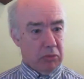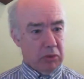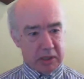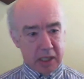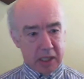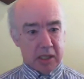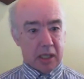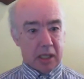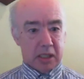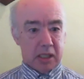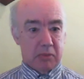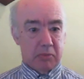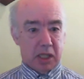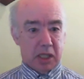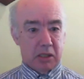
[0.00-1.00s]
Does that seem
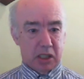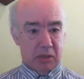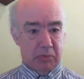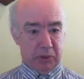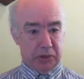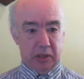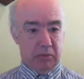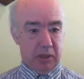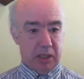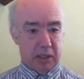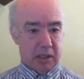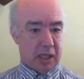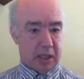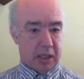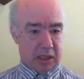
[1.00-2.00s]
sensible to you? Does
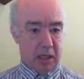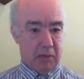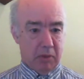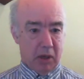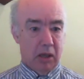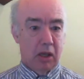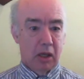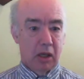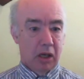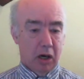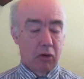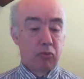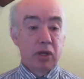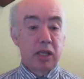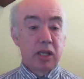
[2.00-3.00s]
that seem a
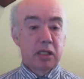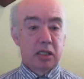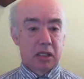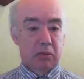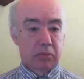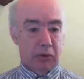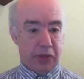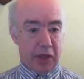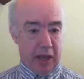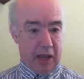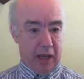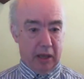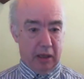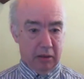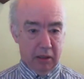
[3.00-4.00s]
reasonable
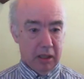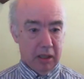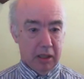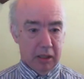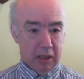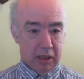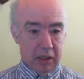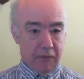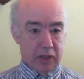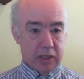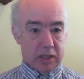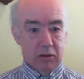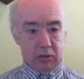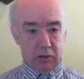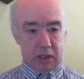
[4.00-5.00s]
thing? And if it's
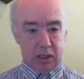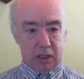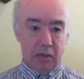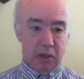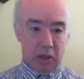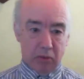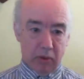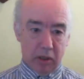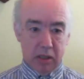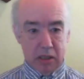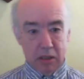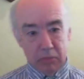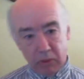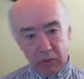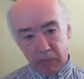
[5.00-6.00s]
not seeming
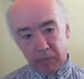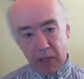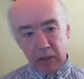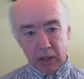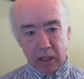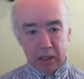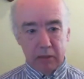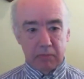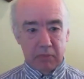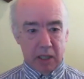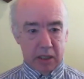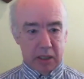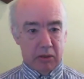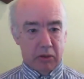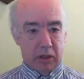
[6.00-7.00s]
reasonable, okay,
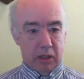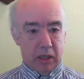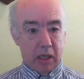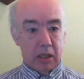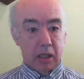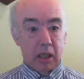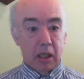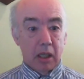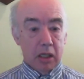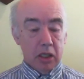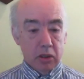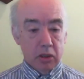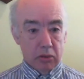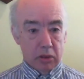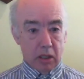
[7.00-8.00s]
let's look at it.
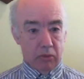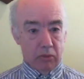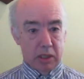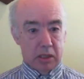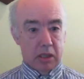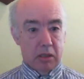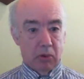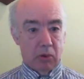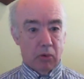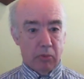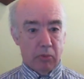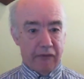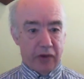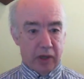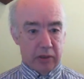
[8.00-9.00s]
You can go into the more
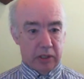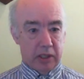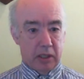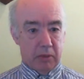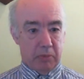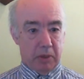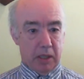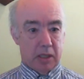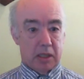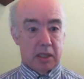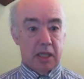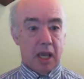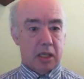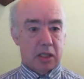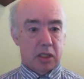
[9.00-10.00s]
refined bits. And
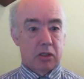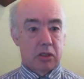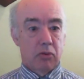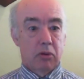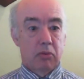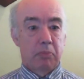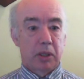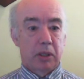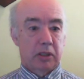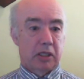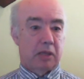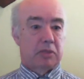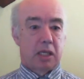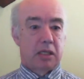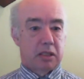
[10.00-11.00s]
yes, you can build up
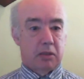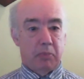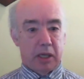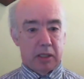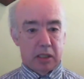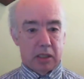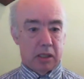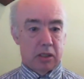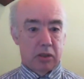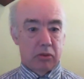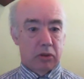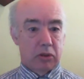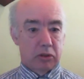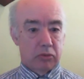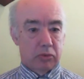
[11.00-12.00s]
databases. You
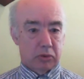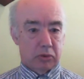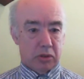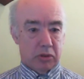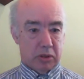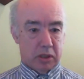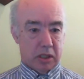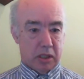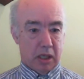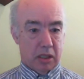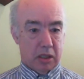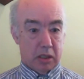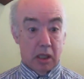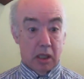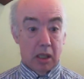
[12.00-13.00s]
can do all sorts of things.